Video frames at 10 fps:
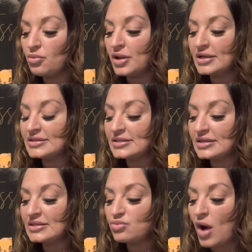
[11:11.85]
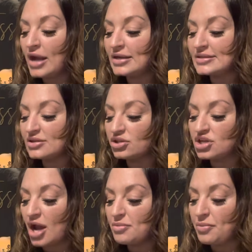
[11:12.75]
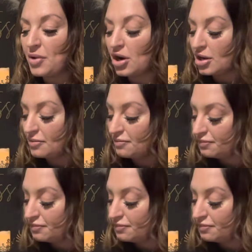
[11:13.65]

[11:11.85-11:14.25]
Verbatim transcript: What is this? Why is there time apart?